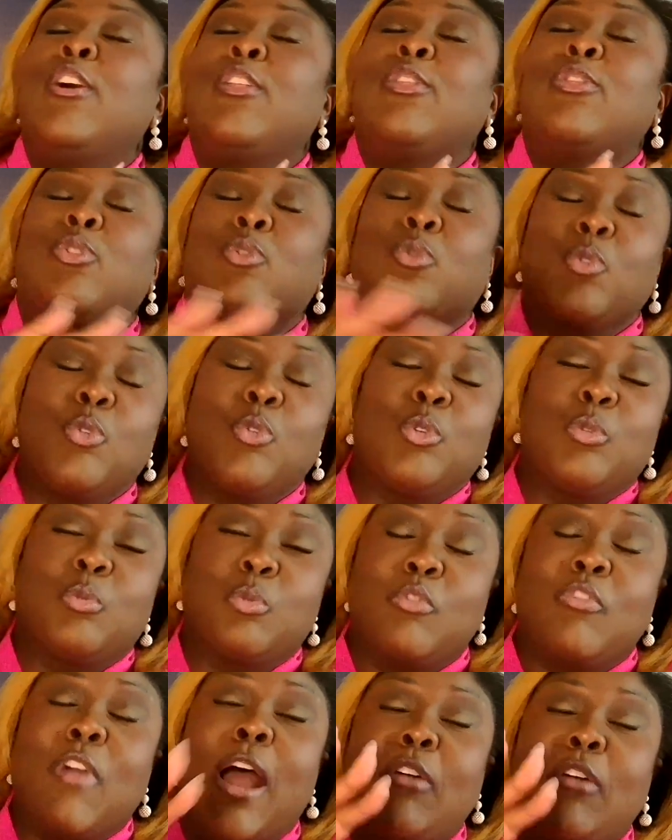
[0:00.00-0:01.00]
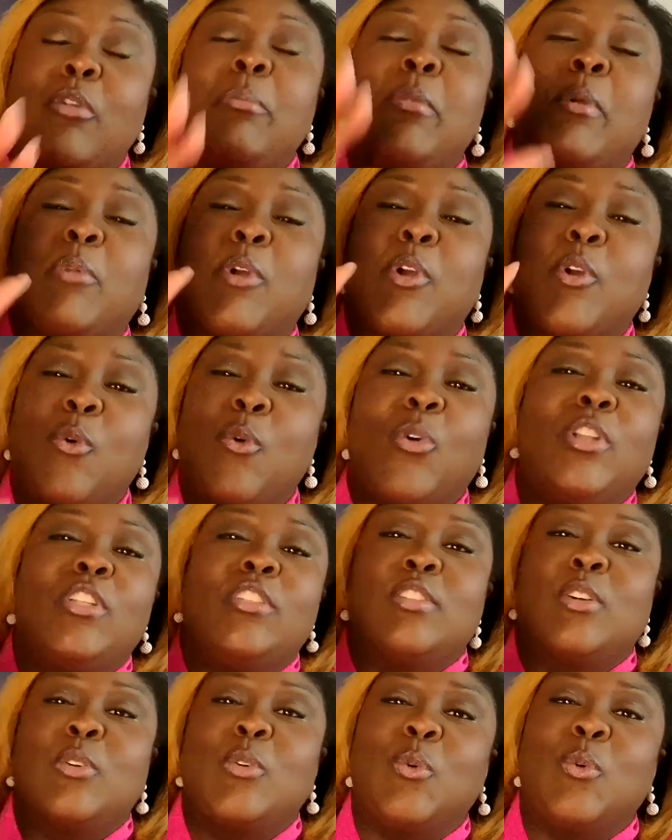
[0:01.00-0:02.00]
through the roof. I remember going to
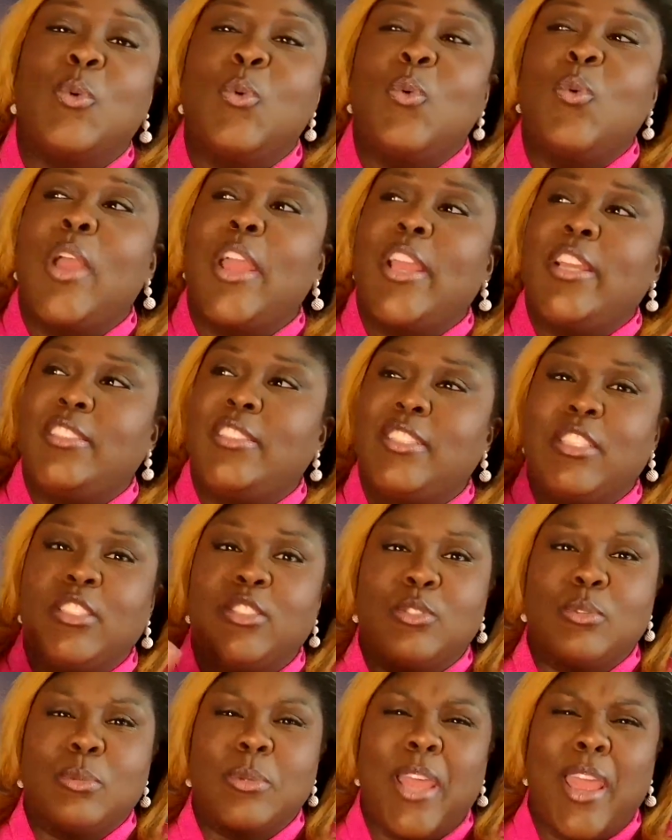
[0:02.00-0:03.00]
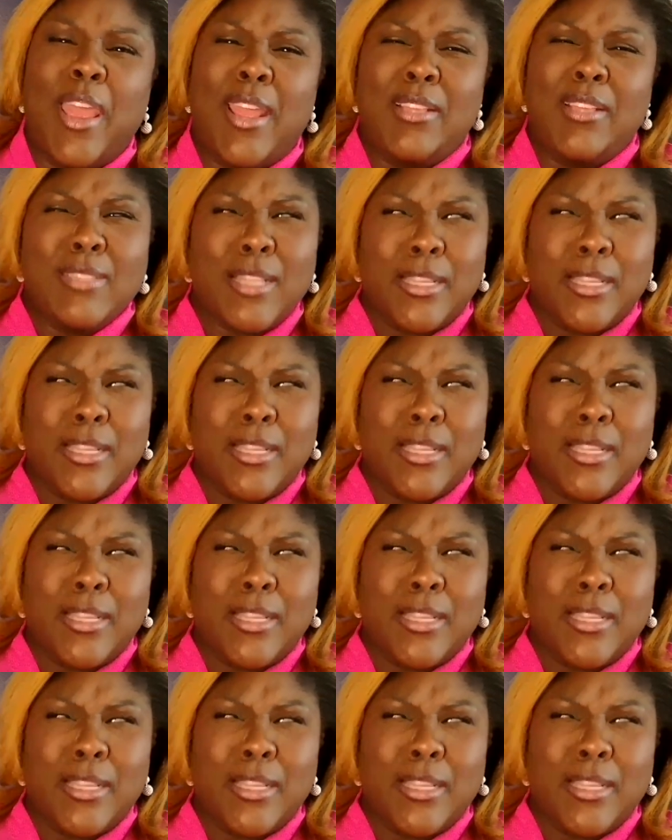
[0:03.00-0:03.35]
school and teachers would ask,